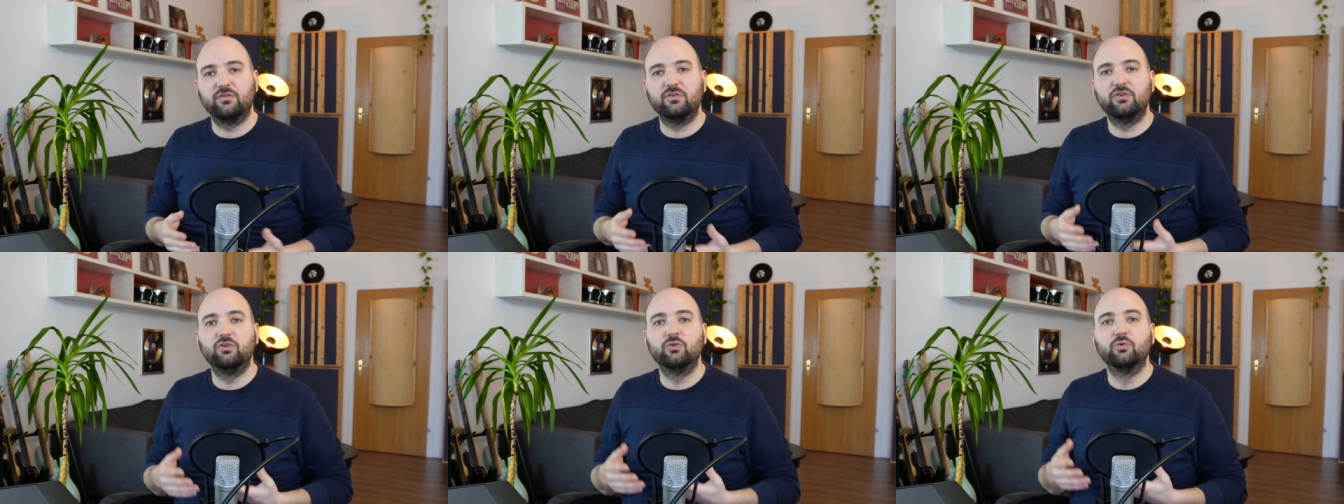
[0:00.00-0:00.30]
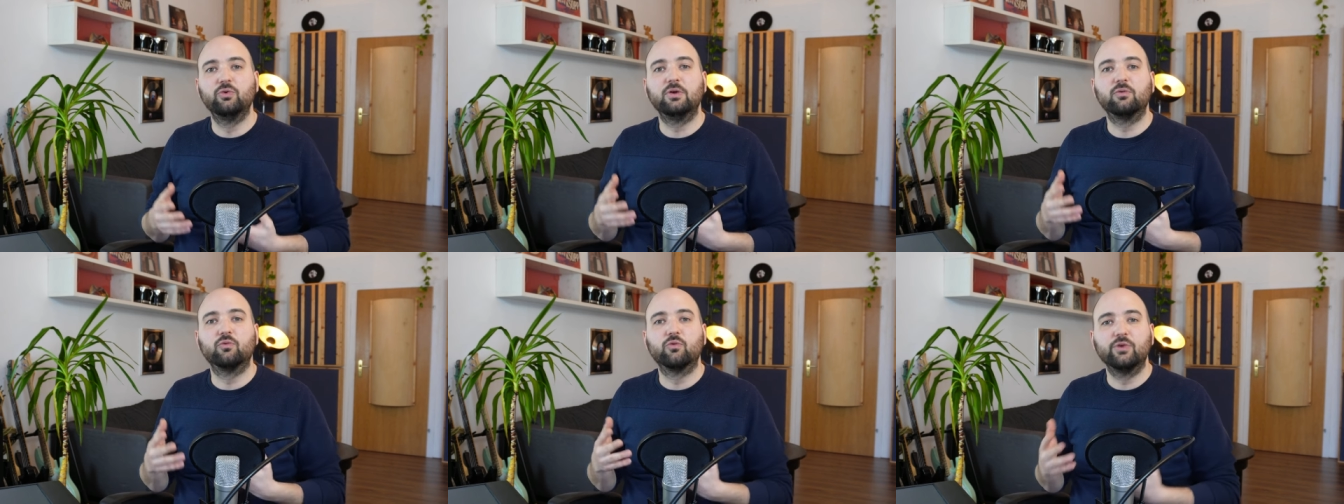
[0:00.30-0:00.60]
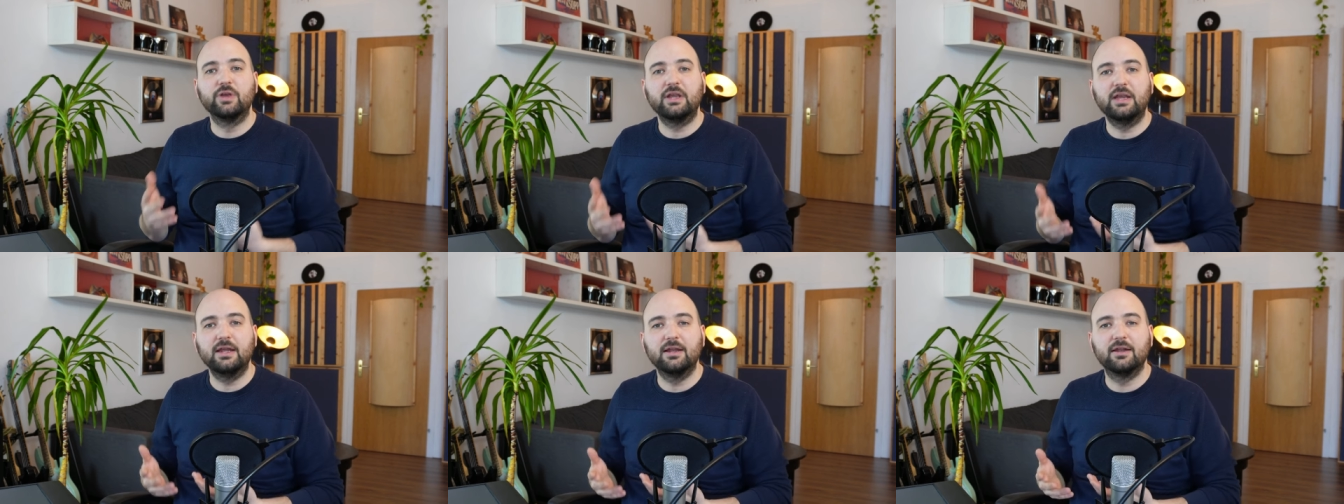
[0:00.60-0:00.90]
you
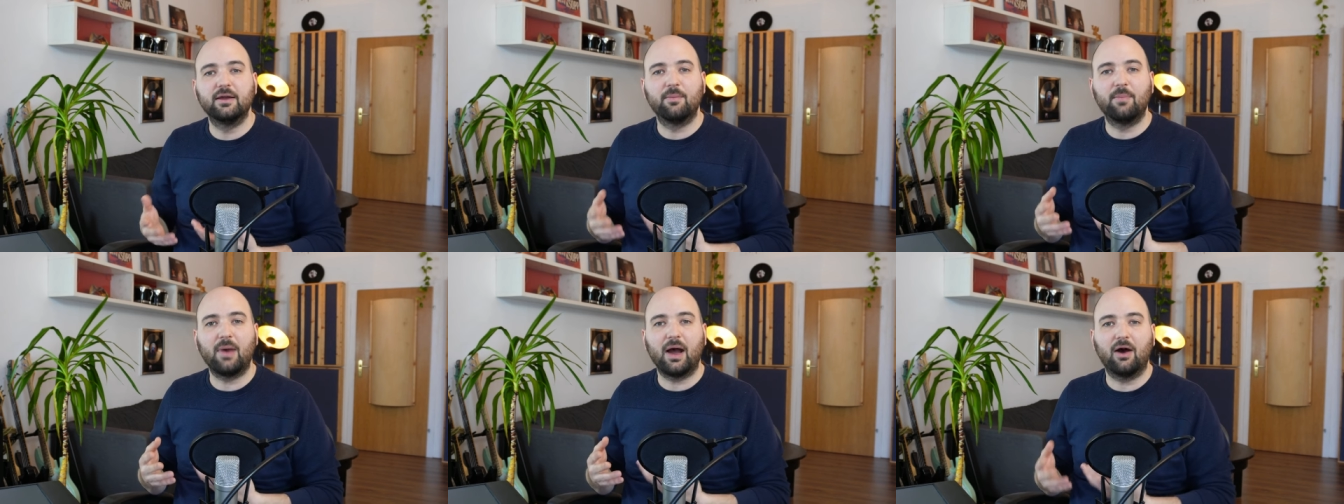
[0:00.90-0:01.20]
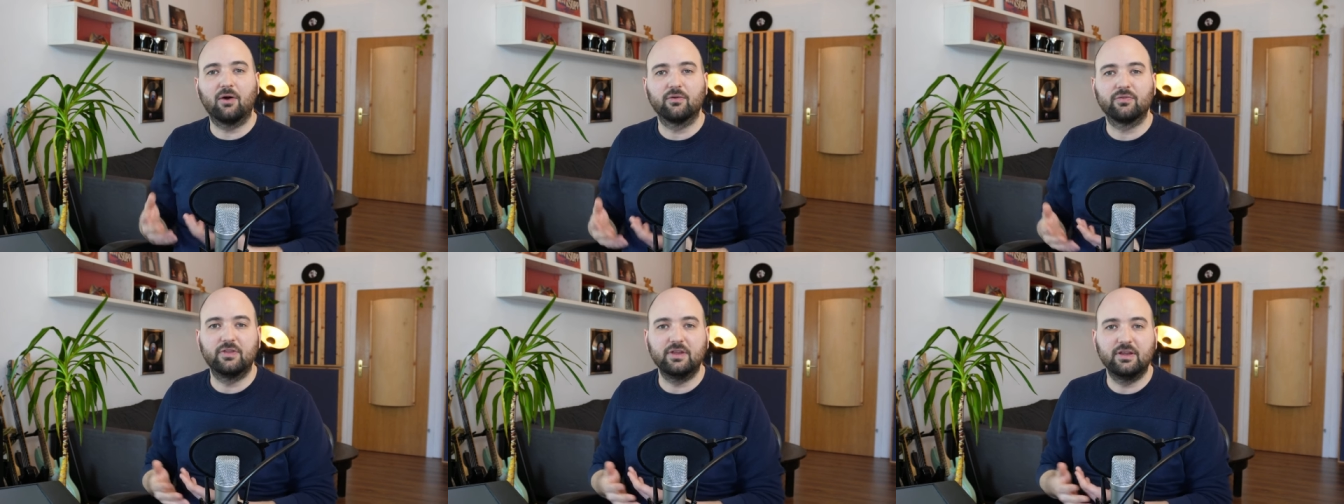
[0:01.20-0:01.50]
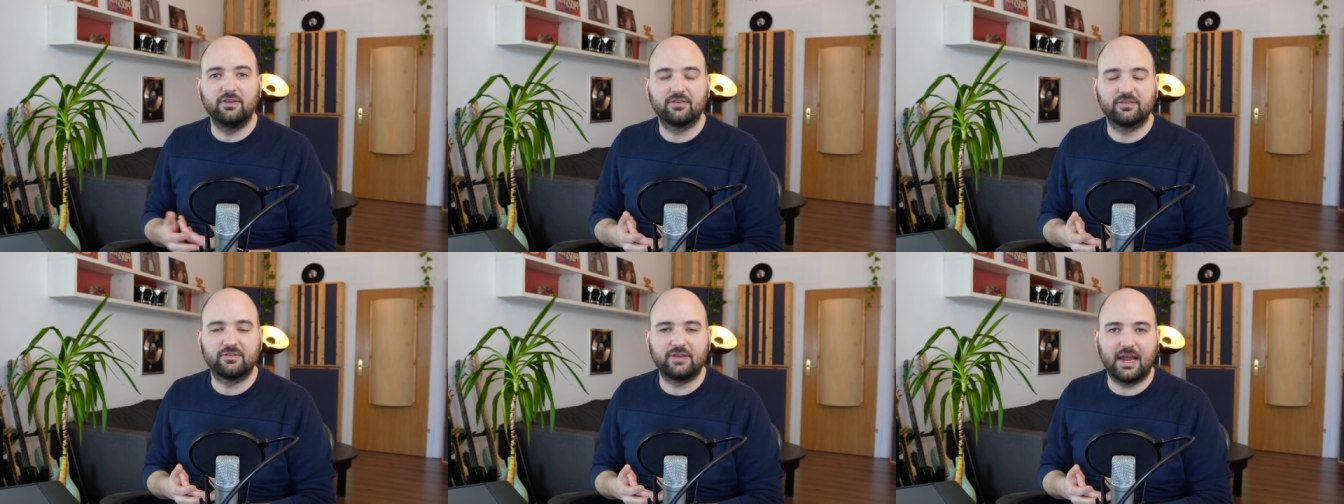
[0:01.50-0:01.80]
read about
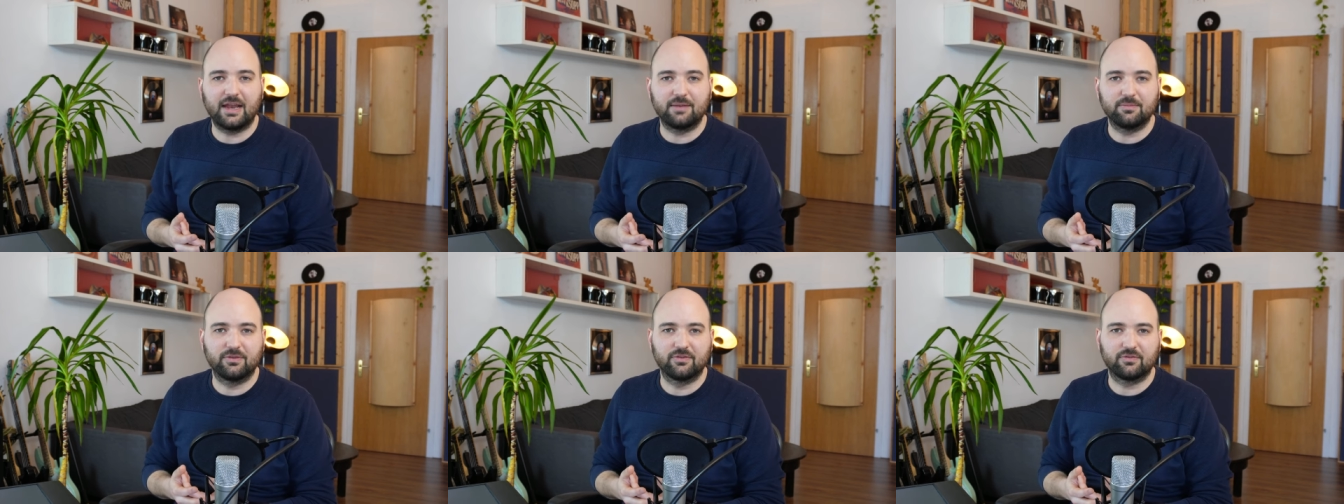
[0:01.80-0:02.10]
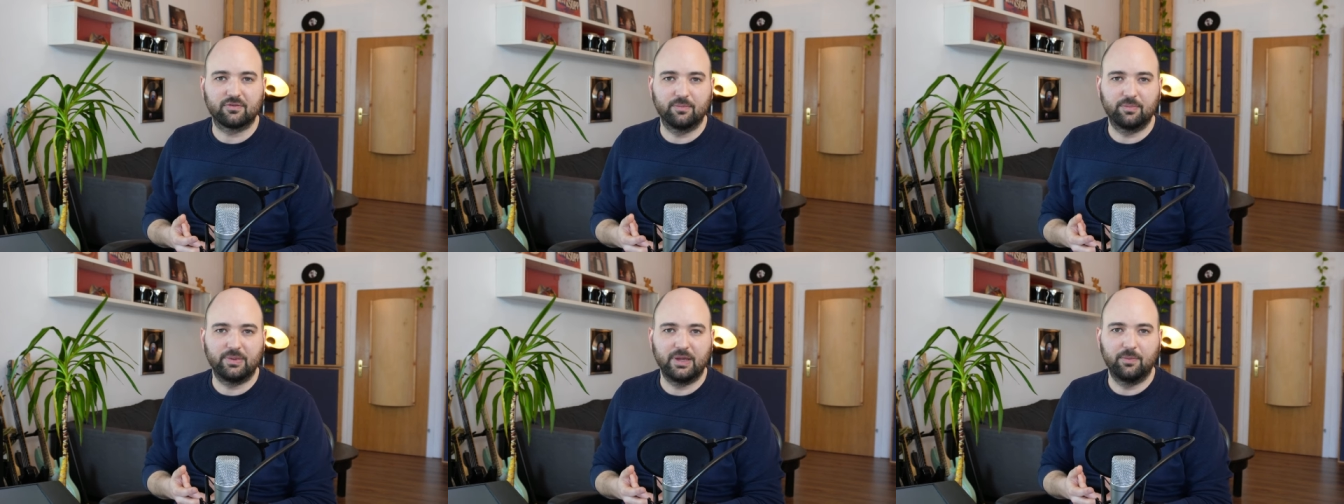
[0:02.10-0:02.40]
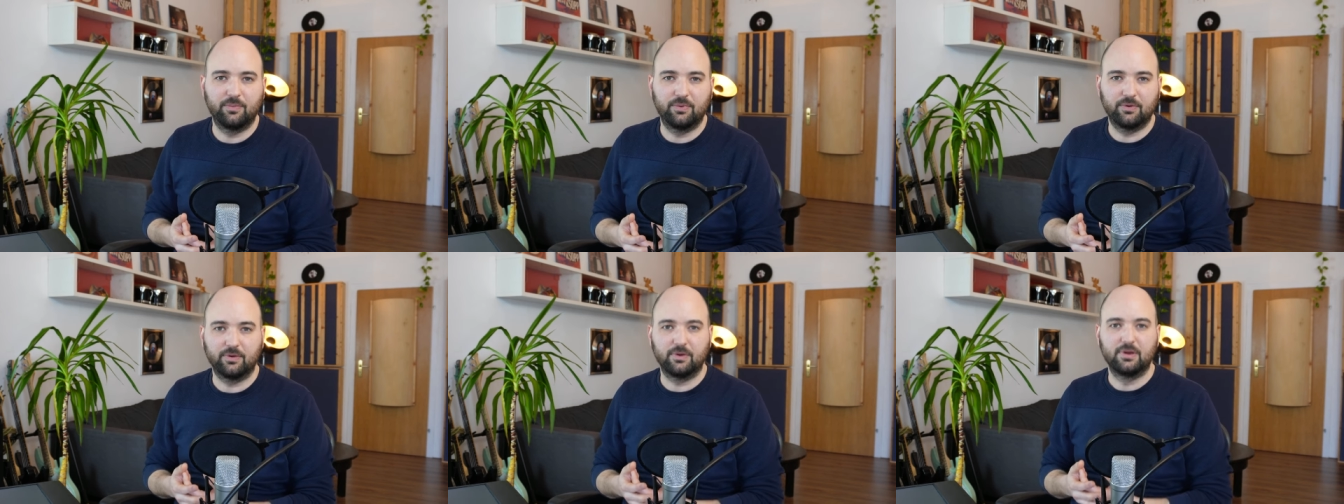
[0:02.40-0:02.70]
these statements from
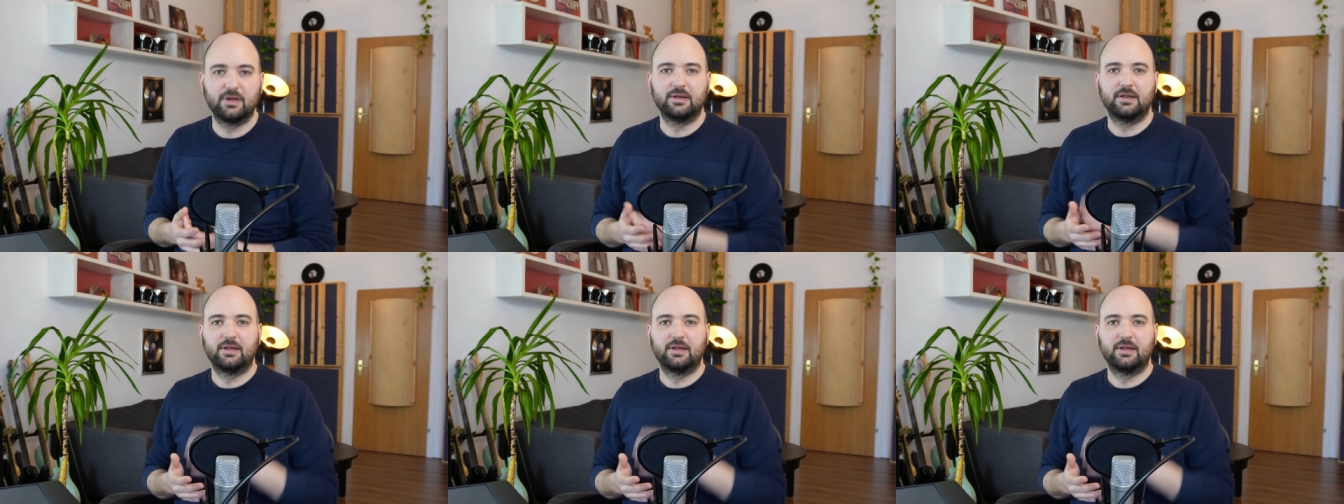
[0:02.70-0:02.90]
people